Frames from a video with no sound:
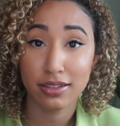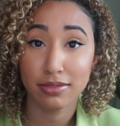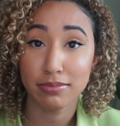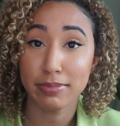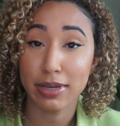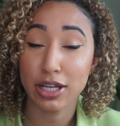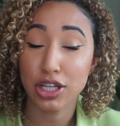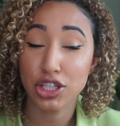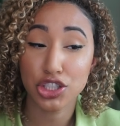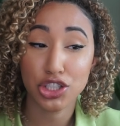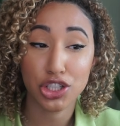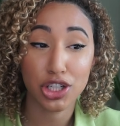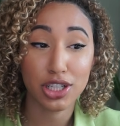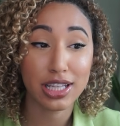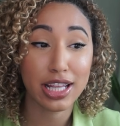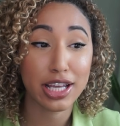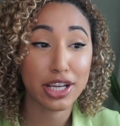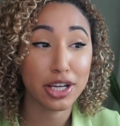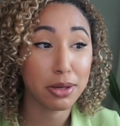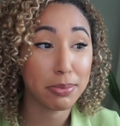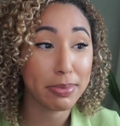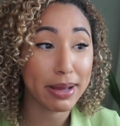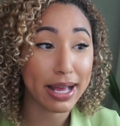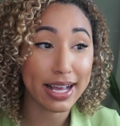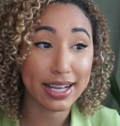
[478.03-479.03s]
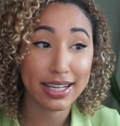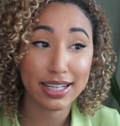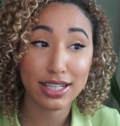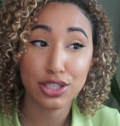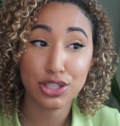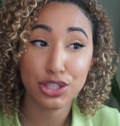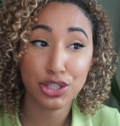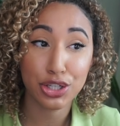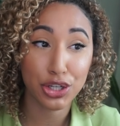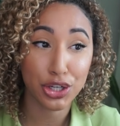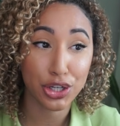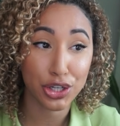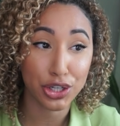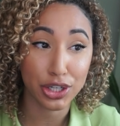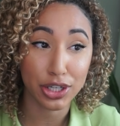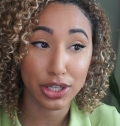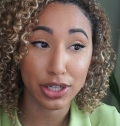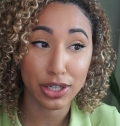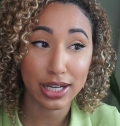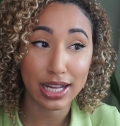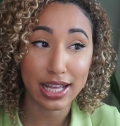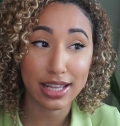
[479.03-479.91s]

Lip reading: Make sure that your bag is secured